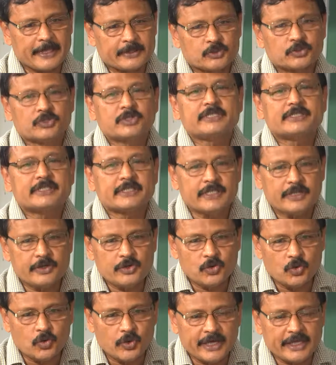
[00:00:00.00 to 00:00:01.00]
So, these are the
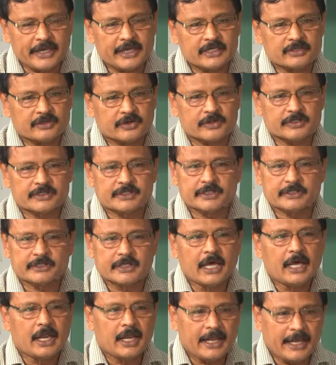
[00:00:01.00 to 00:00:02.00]
new areas of research.
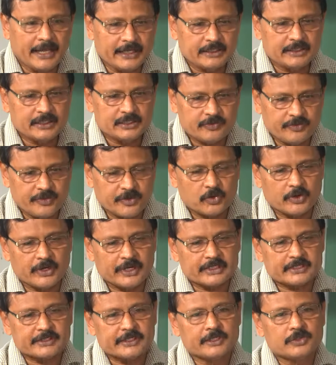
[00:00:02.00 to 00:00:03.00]
Like this, we could
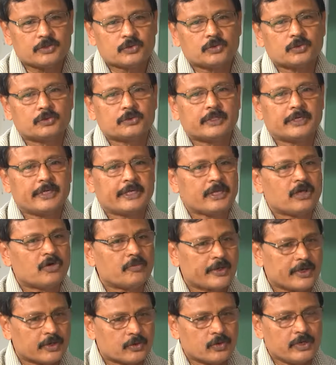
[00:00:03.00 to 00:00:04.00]
extend to the area
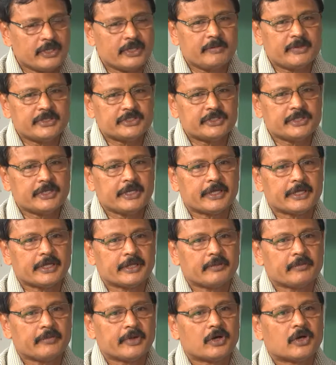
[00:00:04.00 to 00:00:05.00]
of petroleum
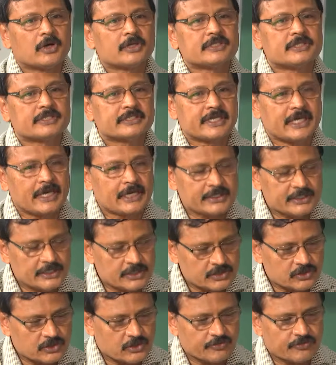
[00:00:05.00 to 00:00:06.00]
engineering, because the
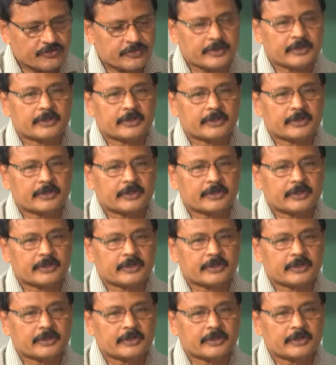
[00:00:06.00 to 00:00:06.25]
challenges of